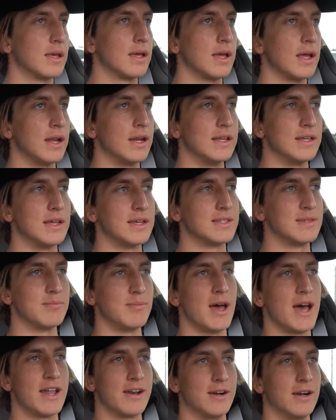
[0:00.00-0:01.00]
And it doesn't
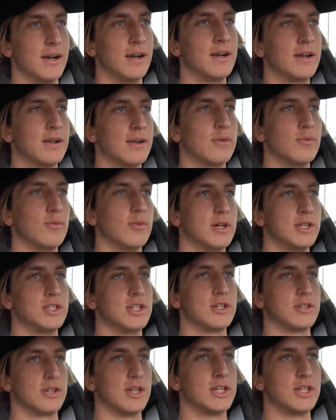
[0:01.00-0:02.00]
matter what
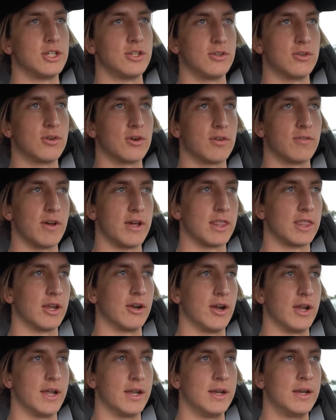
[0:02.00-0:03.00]
generation Corvette
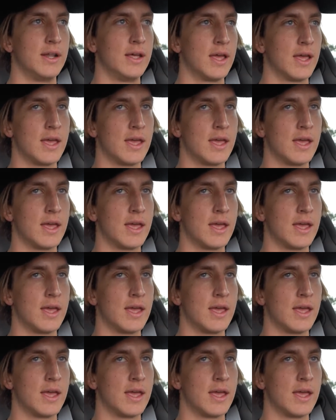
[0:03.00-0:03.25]
they're in,